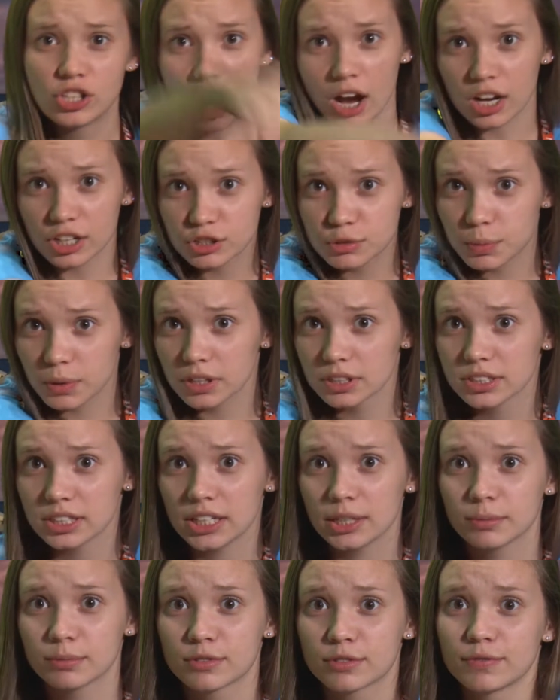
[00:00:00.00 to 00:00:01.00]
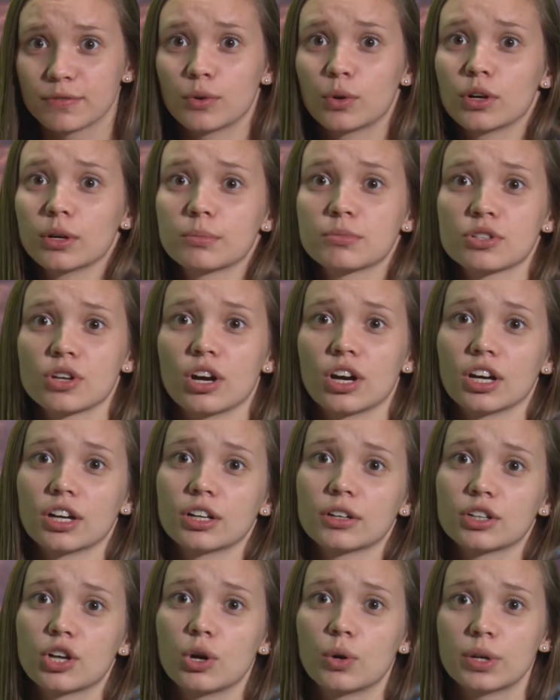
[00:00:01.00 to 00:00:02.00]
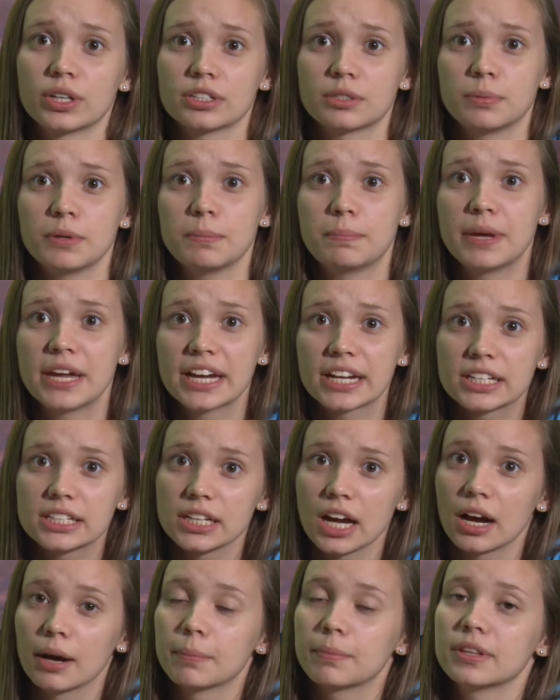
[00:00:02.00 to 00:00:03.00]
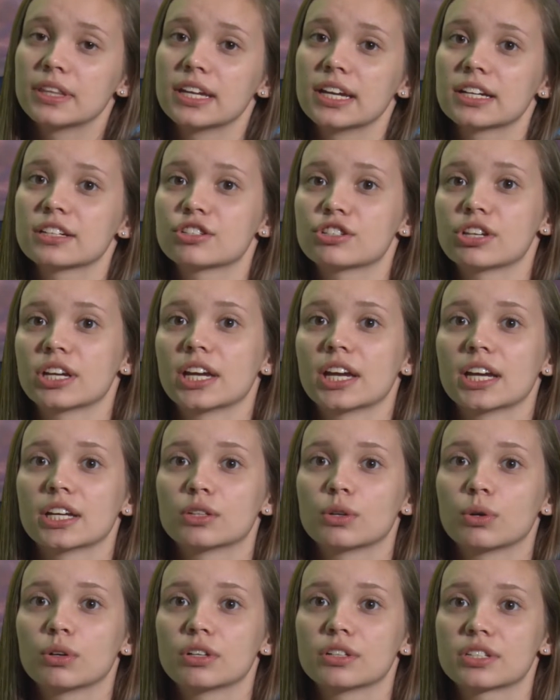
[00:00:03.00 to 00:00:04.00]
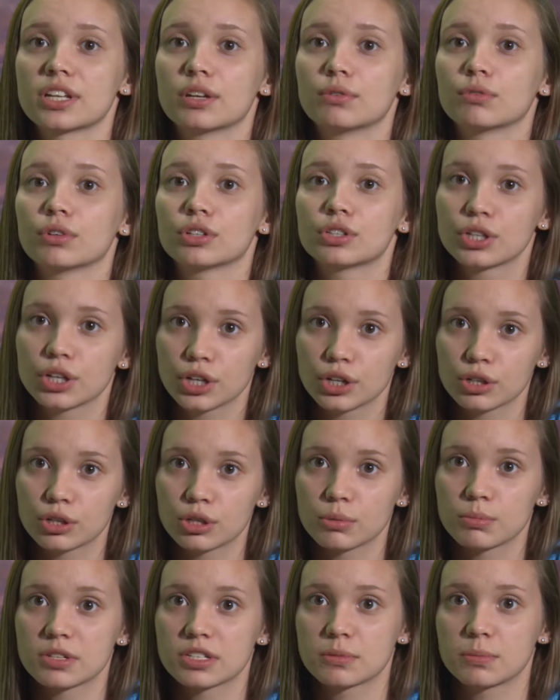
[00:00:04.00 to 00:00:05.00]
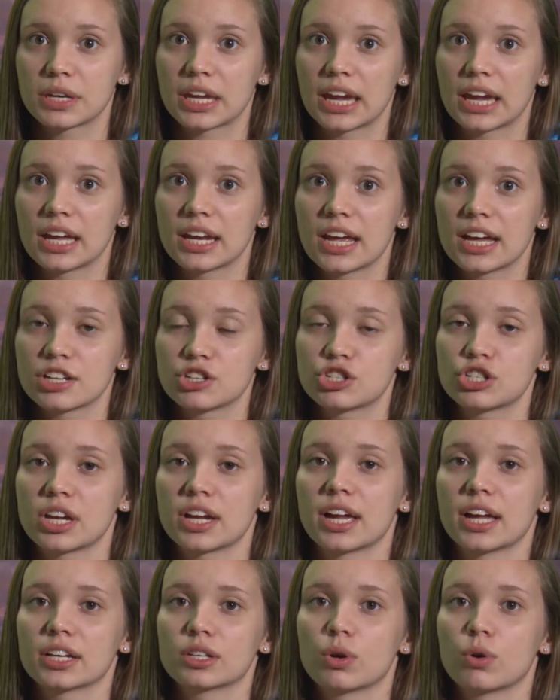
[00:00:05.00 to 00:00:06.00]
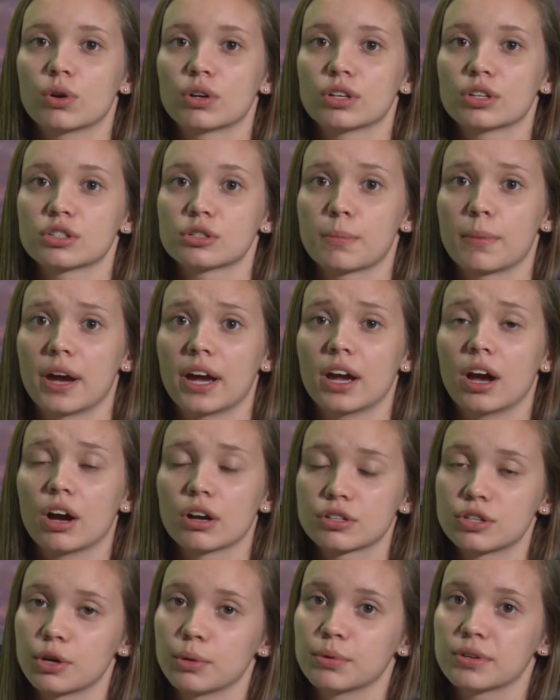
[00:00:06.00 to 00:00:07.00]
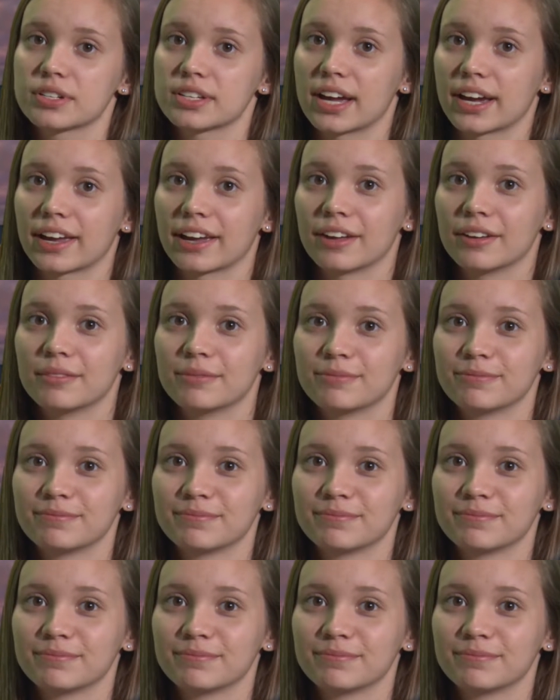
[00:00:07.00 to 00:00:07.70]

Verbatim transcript: dodgeball team's forms are going to be picked up in the SGA headquarters and returned to Miss McCann SGA headquarters by October 2nd.